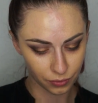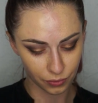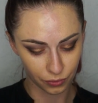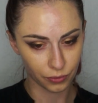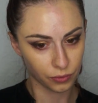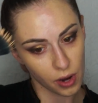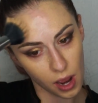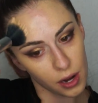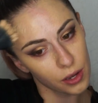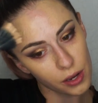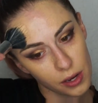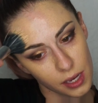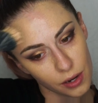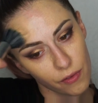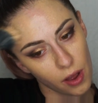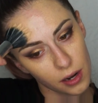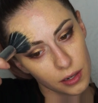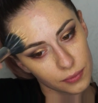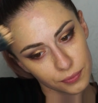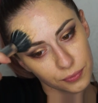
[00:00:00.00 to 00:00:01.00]
So
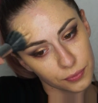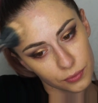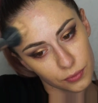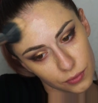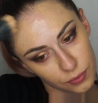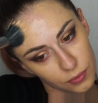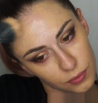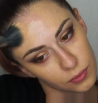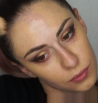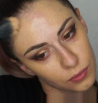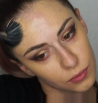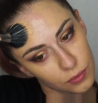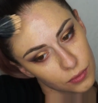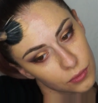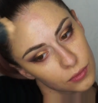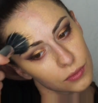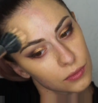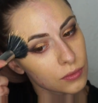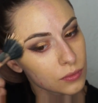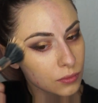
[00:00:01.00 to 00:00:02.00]
just select
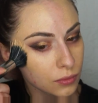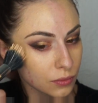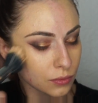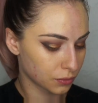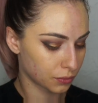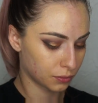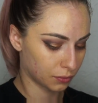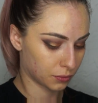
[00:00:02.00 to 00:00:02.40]
areas.